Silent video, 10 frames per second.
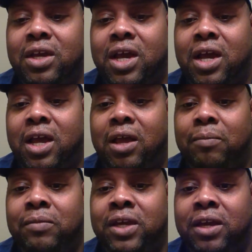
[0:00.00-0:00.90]

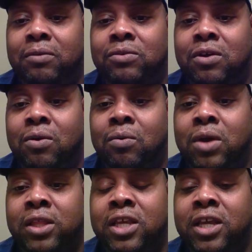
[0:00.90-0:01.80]
Yeah. So
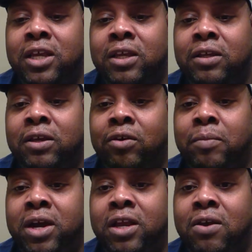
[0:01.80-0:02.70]
I think
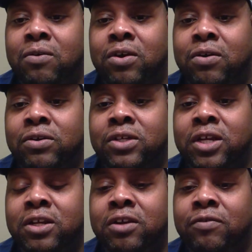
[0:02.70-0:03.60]
everybody on here is
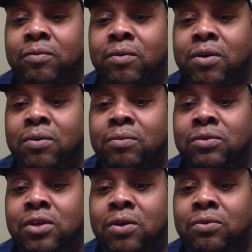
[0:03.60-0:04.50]
at a different road.
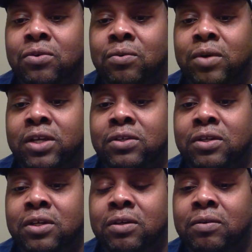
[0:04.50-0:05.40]
So
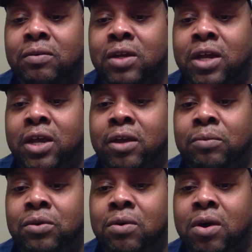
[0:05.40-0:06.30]
Teresa,
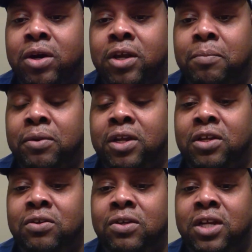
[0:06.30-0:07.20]
you already completed.
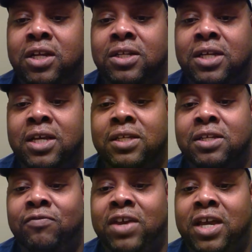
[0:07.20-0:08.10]
You need a test.
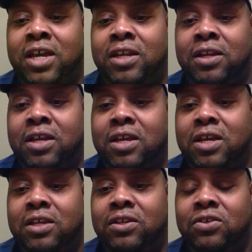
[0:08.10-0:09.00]
Divine,
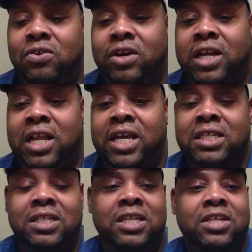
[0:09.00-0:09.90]
you started
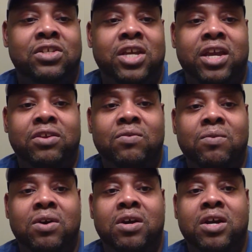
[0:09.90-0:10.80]
classes in
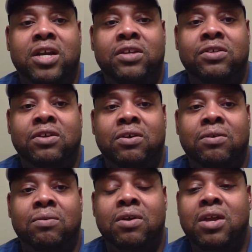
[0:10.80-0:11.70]
January.
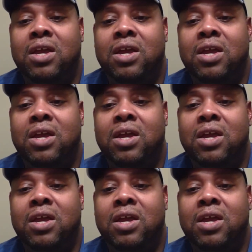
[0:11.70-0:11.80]
So